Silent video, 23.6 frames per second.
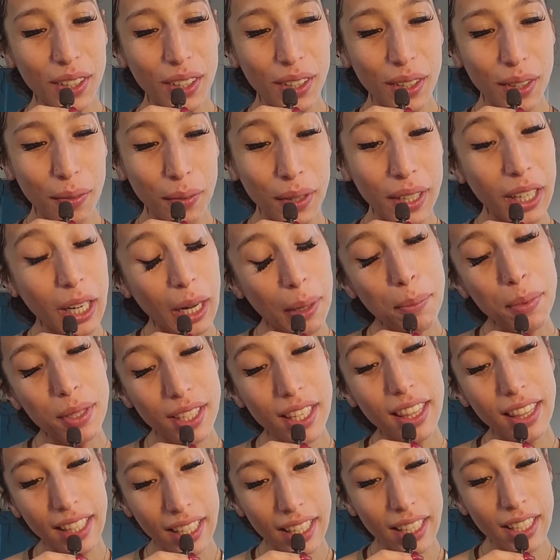When it comes
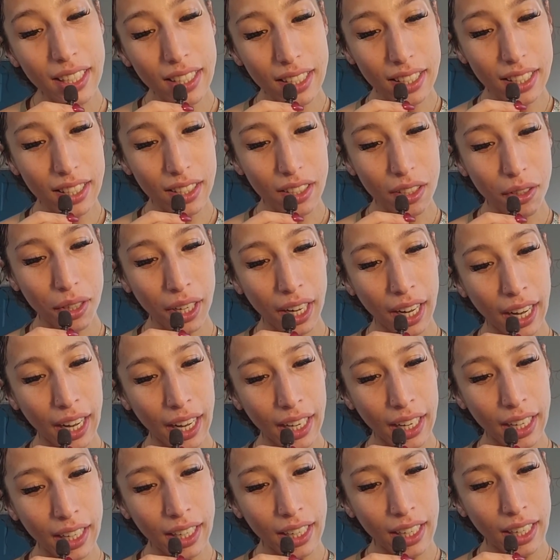to this,
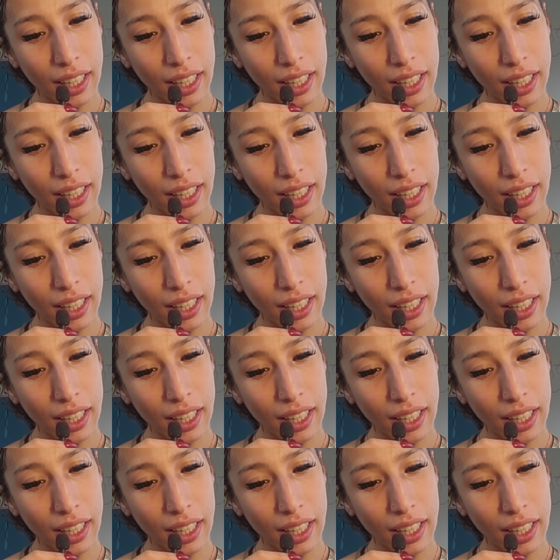okay,